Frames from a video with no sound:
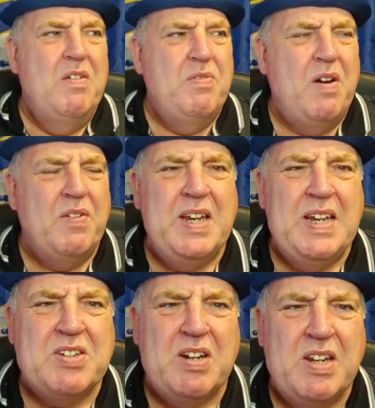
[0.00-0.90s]
For I
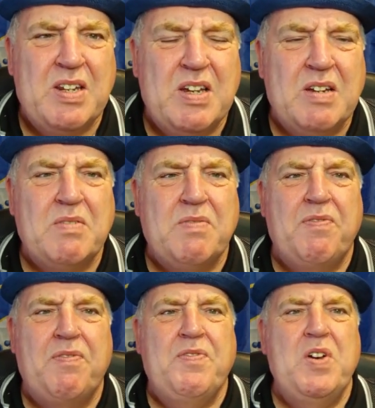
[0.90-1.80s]
think it's only the
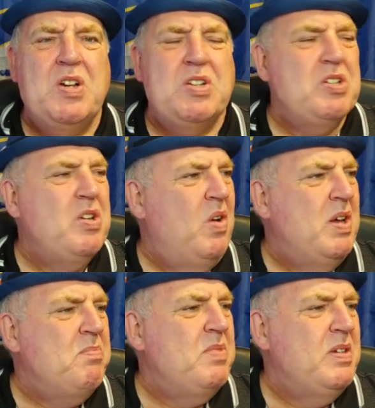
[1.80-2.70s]
first
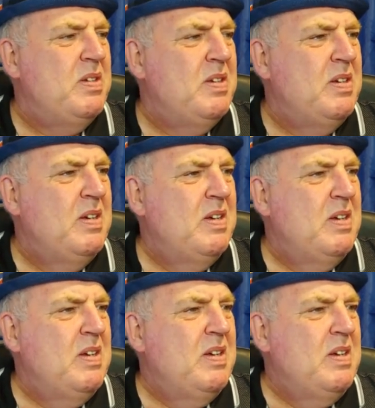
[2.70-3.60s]
time
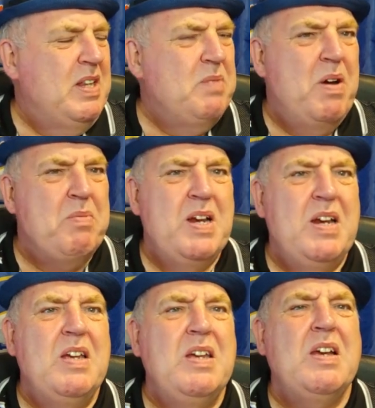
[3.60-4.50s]
in the Premier
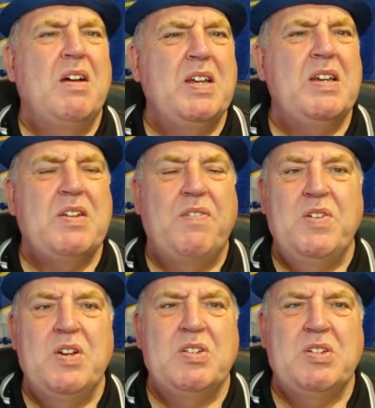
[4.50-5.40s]
League. I think it's the
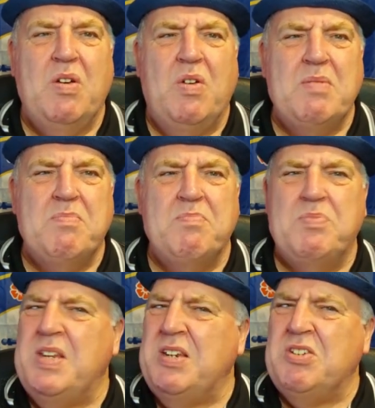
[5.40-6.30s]
first time
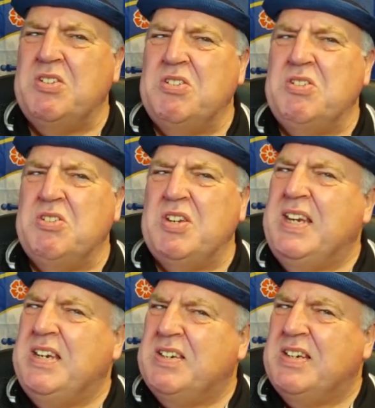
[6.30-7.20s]
this
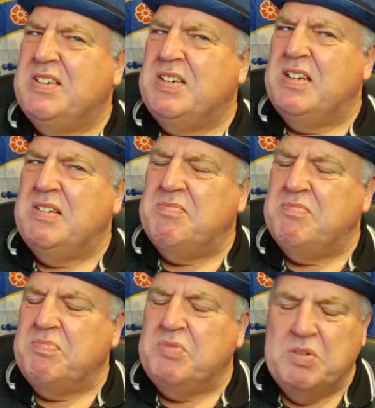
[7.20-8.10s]
season, is it?
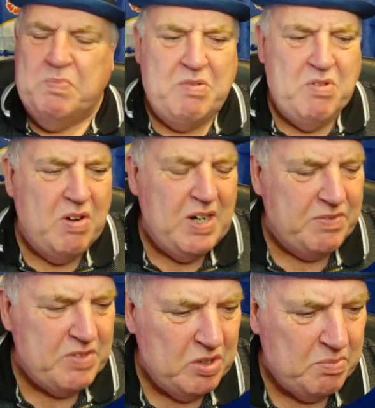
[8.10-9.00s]
Could be wrong, I'll
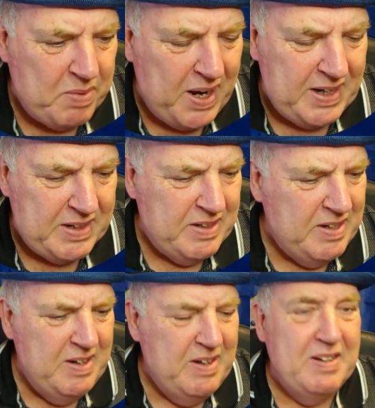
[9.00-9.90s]
have to look back.
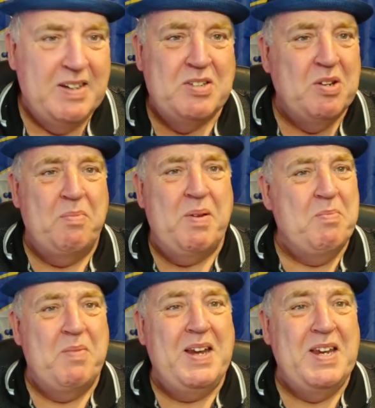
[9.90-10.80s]
There's not
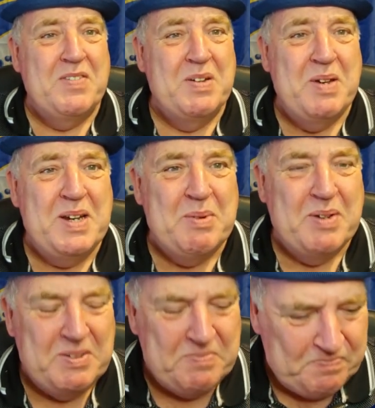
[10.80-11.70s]
been many of them
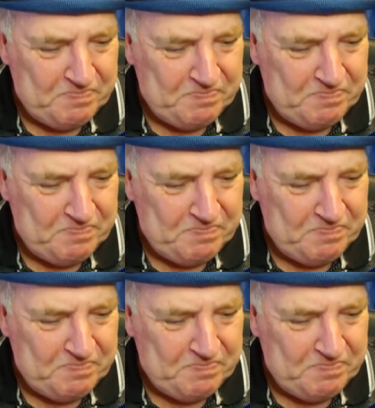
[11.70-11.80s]
anyway.